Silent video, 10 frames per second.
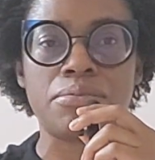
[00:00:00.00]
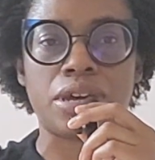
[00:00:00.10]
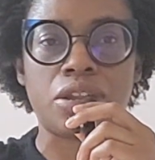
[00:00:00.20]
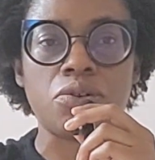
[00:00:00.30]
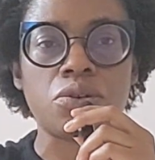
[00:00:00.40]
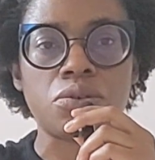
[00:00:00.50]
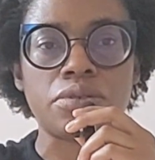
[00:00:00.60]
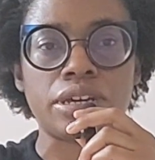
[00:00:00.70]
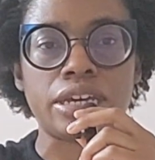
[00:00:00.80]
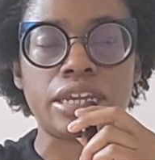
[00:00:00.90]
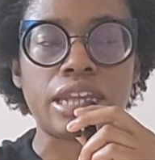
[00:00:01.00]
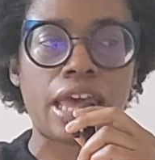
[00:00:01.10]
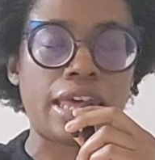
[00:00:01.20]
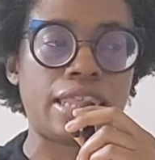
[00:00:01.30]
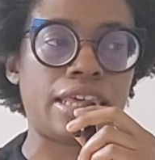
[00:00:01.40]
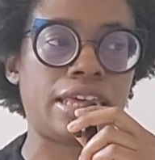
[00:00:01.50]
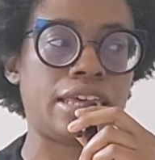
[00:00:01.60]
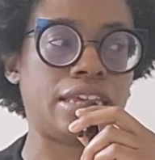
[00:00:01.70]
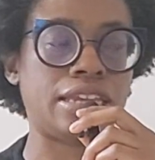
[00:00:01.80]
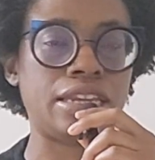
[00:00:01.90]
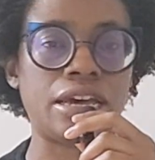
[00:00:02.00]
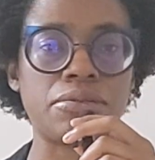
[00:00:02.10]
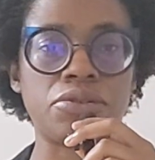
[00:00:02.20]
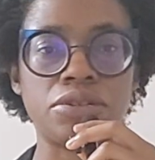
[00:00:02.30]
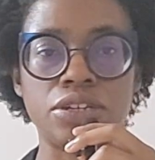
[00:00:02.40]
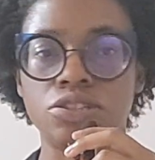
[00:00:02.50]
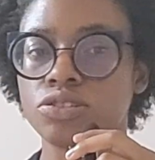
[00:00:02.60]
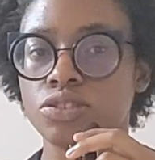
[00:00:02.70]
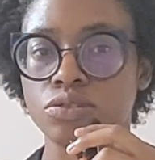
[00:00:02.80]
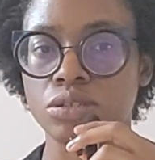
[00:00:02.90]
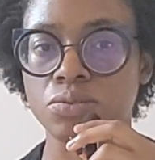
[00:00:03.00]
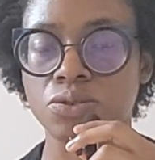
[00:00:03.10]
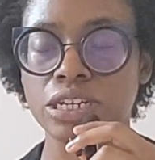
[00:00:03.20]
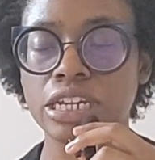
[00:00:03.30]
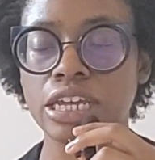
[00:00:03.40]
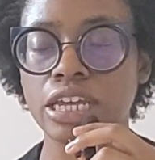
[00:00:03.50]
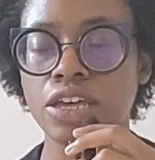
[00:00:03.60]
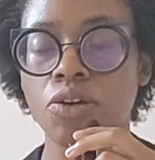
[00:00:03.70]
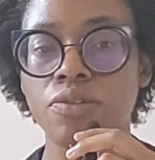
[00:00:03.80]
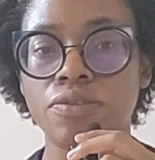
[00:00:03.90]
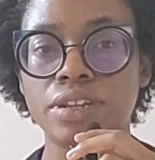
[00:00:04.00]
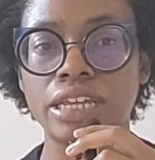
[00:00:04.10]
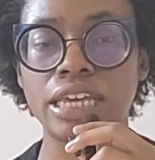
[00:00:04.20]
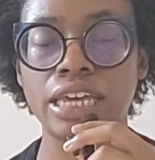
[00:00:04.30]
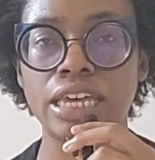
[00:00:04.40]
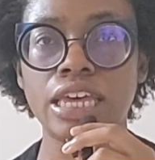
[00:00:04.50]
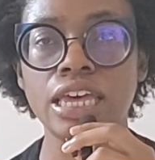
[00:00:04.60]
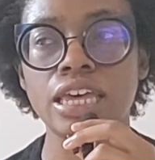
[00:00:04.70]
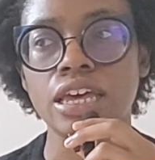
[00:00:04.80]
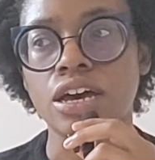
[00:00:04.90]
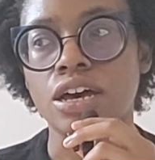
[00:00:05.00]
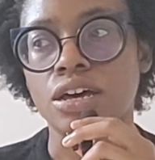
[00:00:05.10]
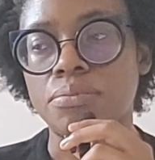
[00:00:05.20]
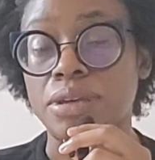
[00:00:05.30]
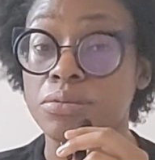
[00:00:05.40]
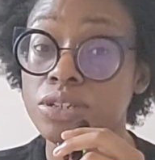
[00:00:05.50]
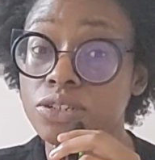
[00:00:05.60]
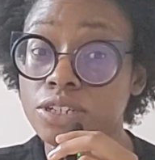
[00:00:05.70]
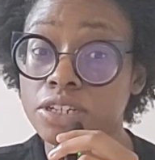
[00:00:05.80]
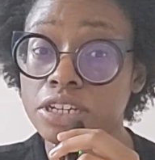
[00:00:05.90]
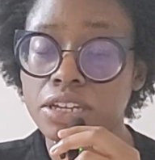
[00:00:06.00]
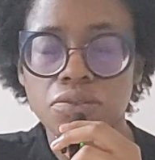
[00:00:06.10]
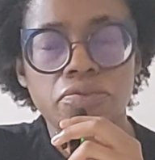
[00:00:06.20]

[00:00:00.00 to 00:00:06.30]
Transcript: my local one, and then I'm going to do some reading, hopefully, maybe drawing.